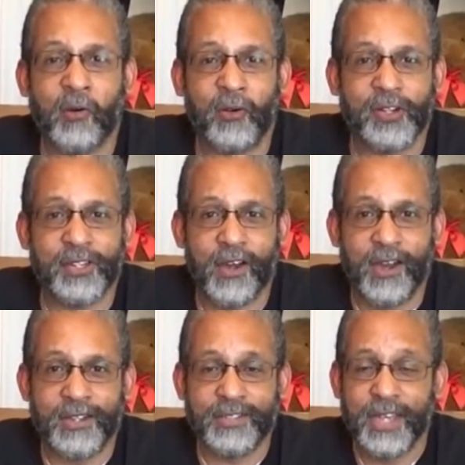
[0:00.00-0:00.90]
Oracle
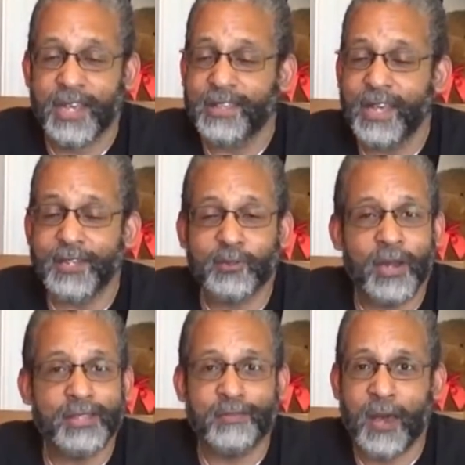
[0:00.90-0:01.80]
Cards. That is
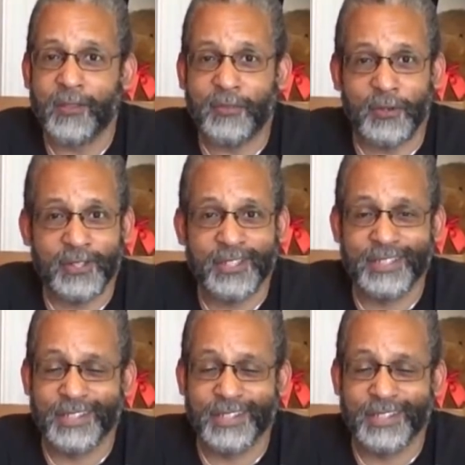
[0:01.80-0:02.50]
quite the mouthful.